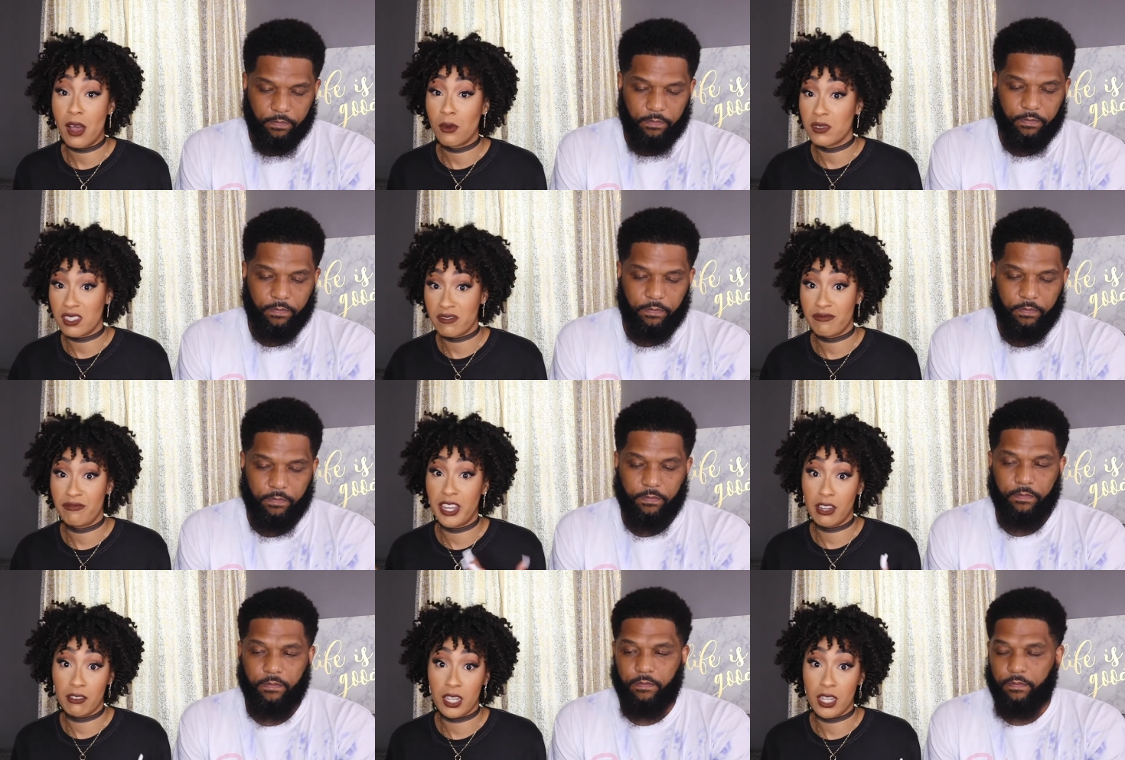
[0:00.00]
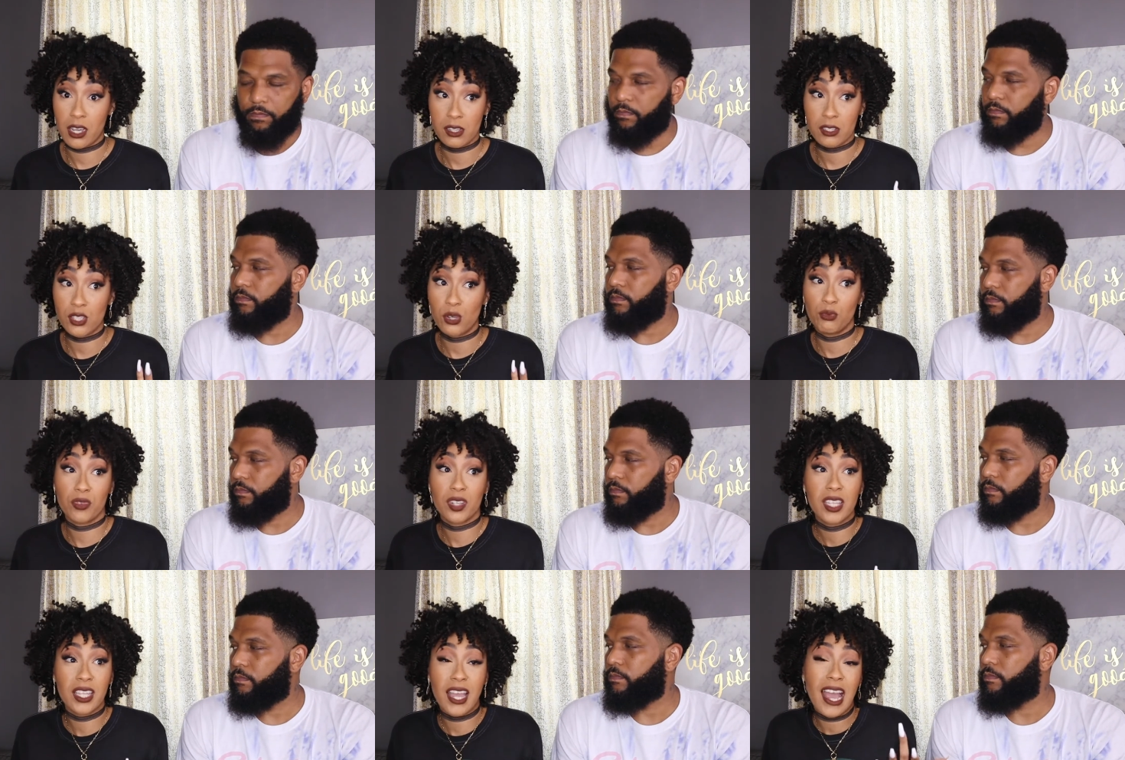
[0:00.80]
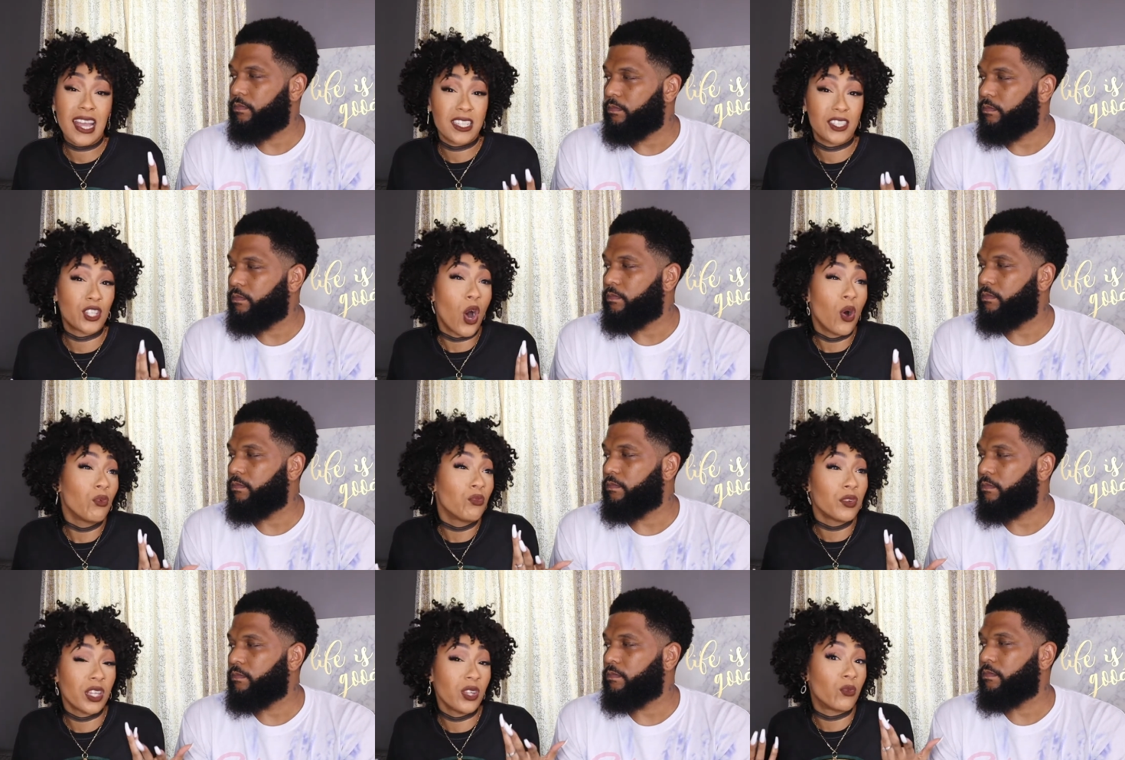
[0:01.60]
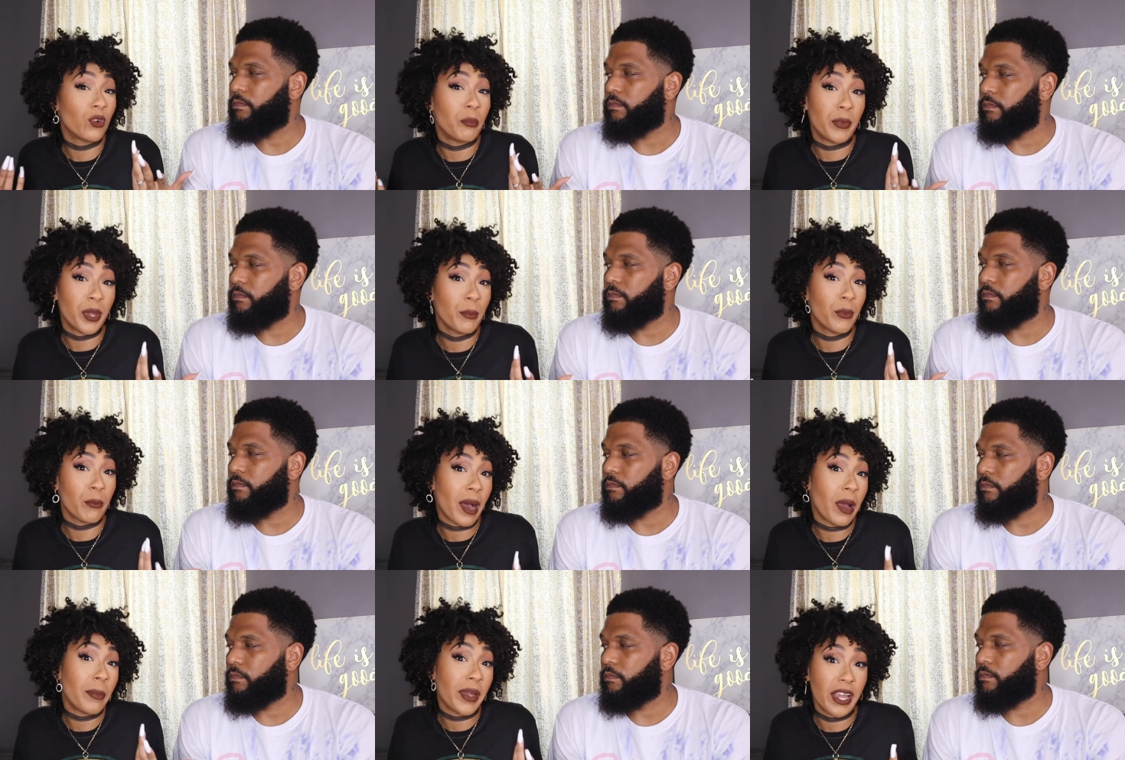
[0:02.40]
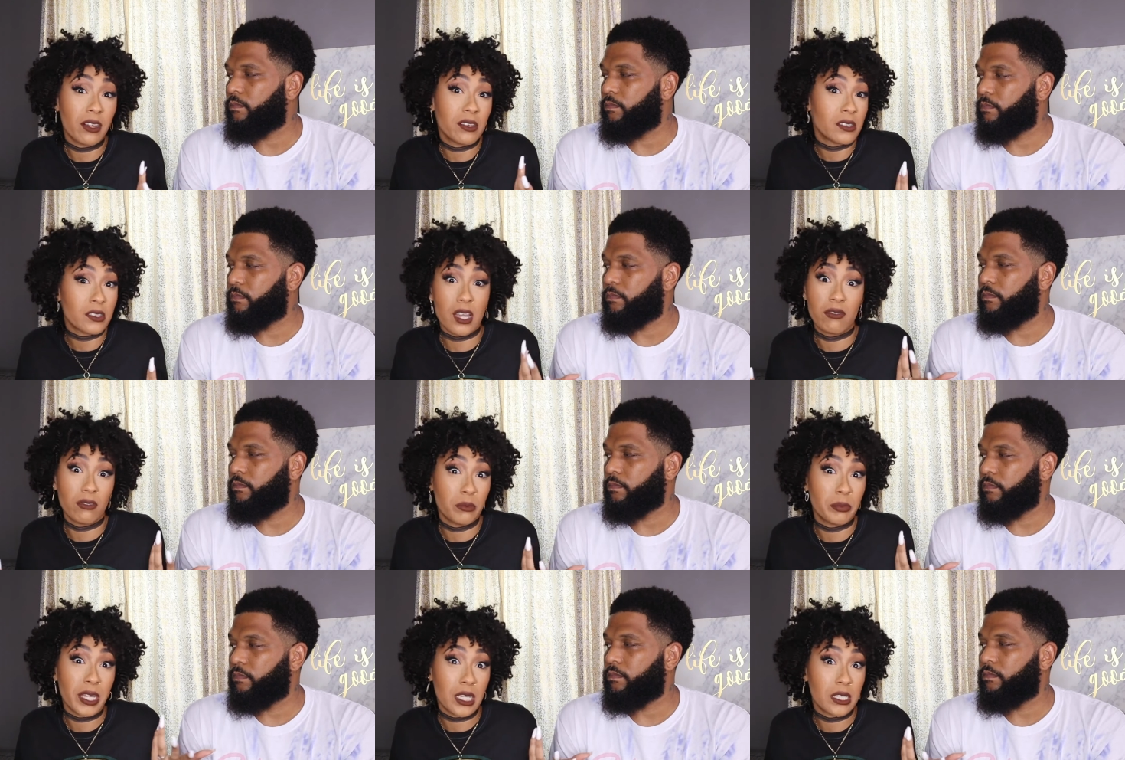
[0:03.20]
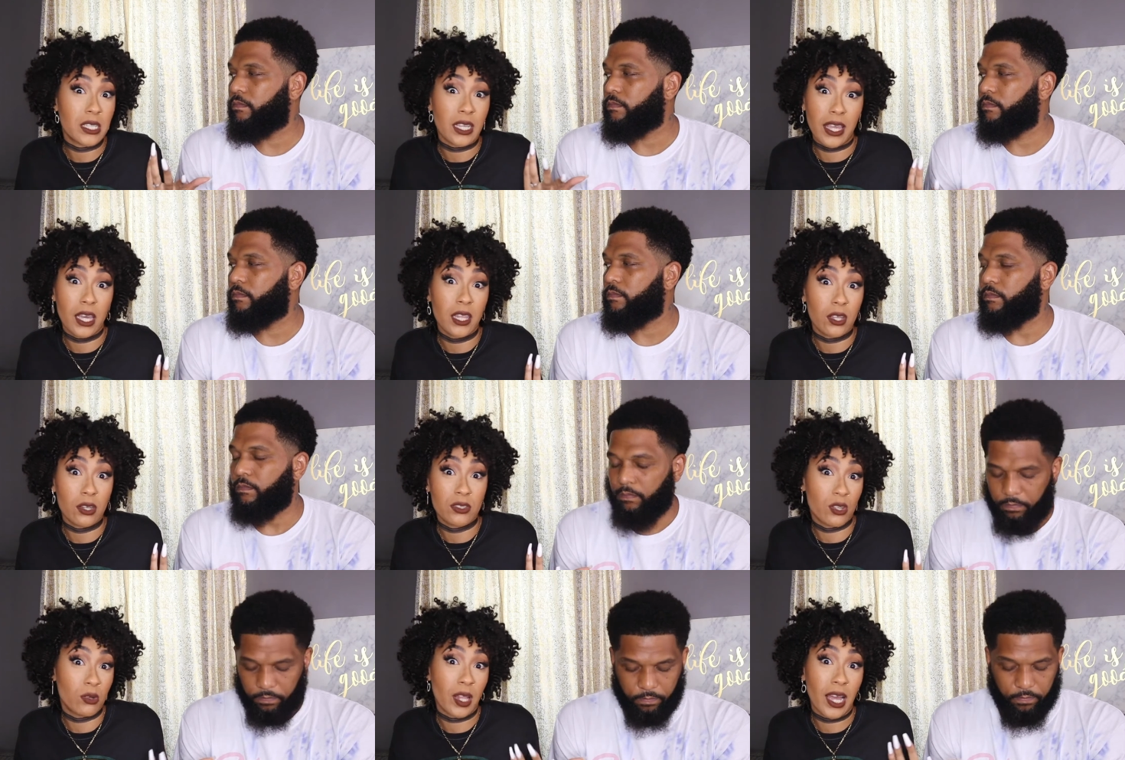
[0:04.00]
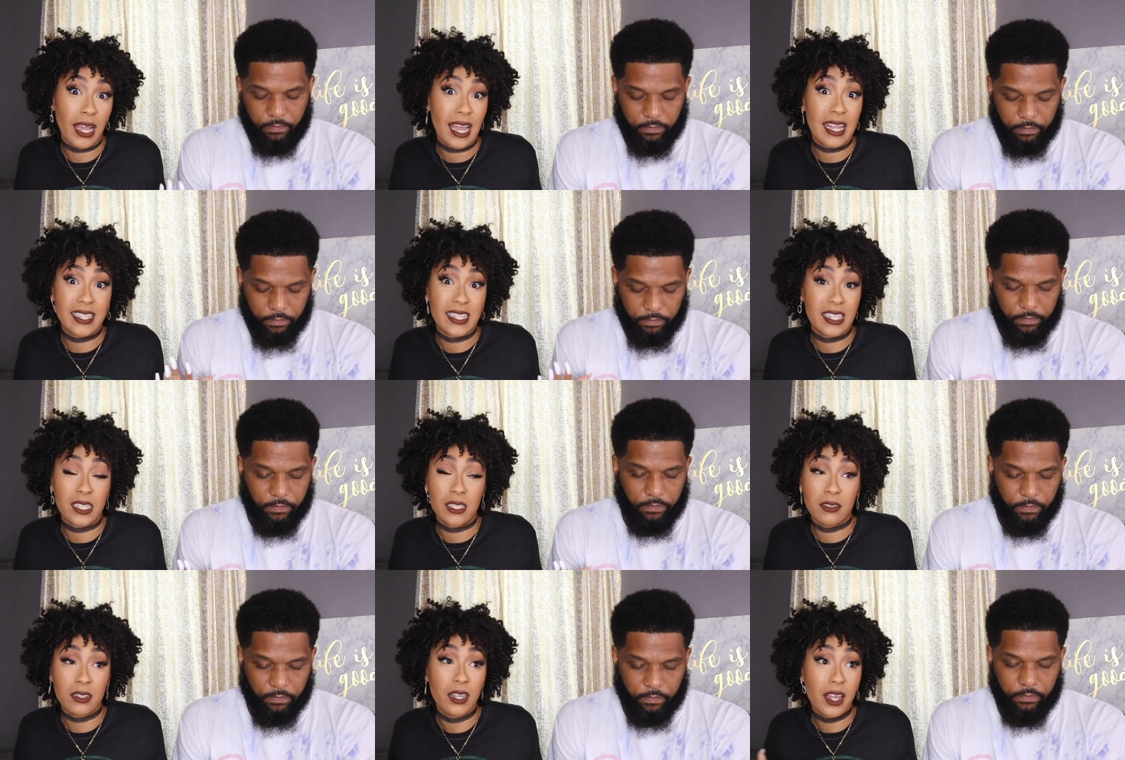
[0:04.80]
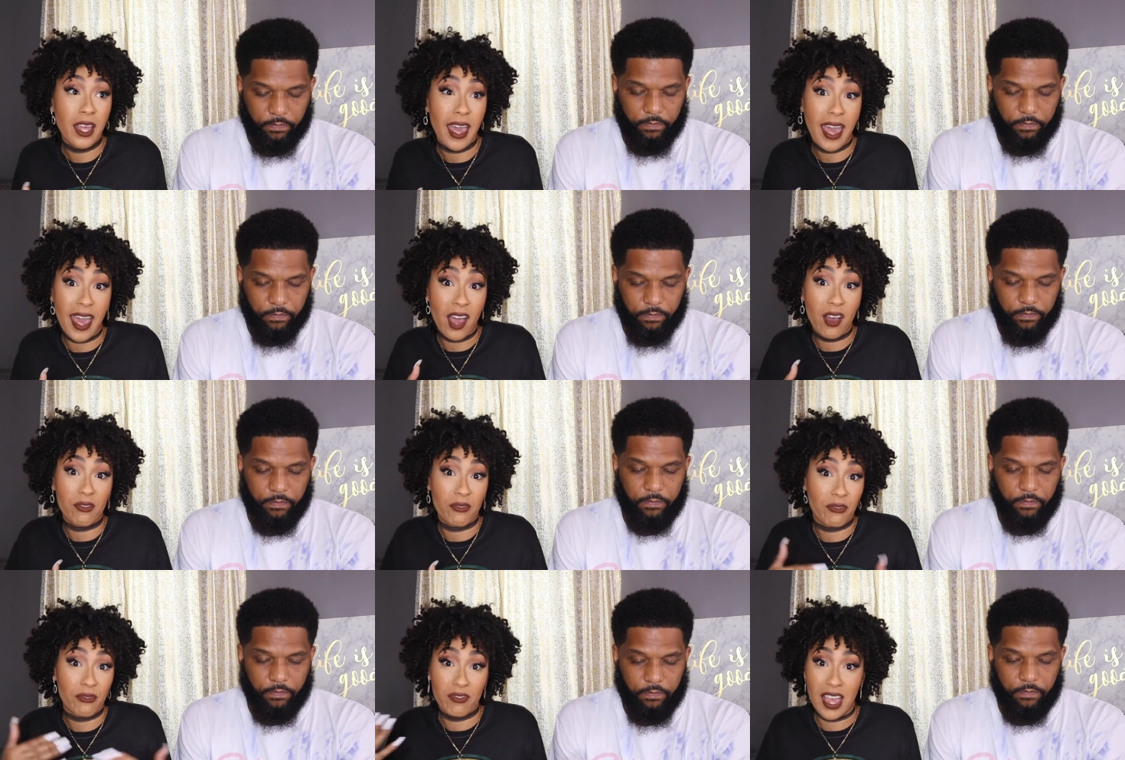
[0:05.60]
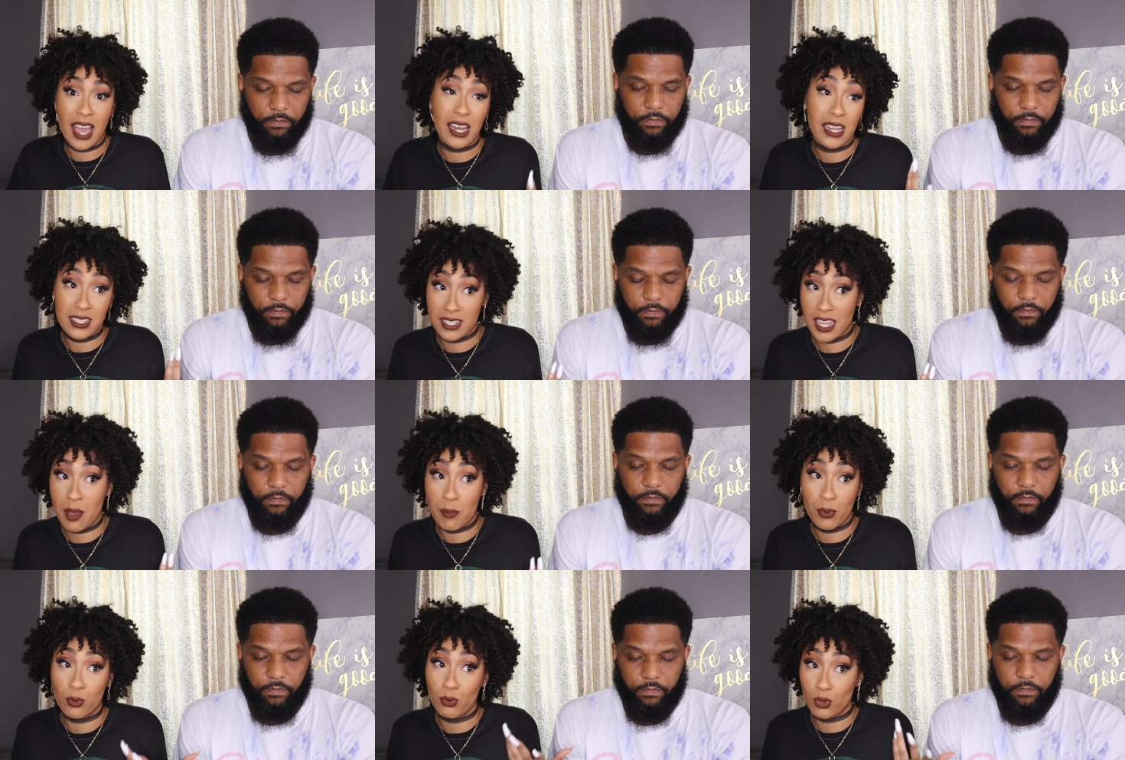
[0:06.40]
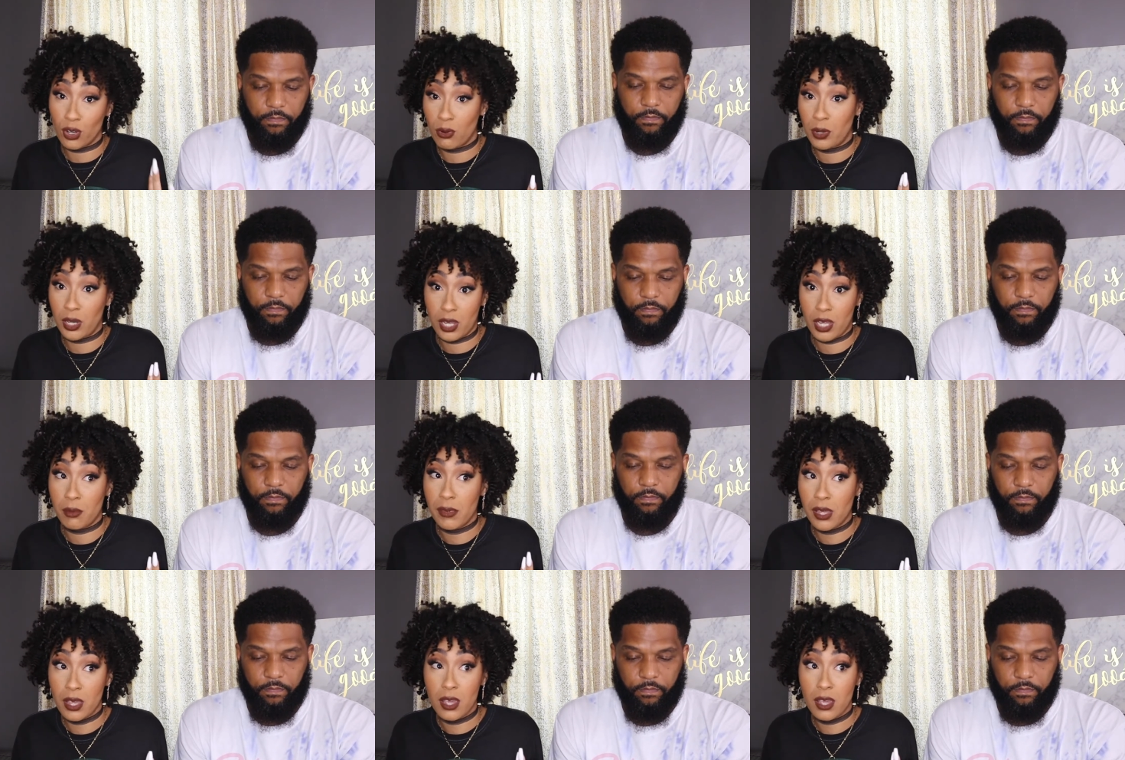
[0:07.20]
Speaker 1: I was very young. So really, I don't really remember my parents ever being together. So like I didn't have that example growing up.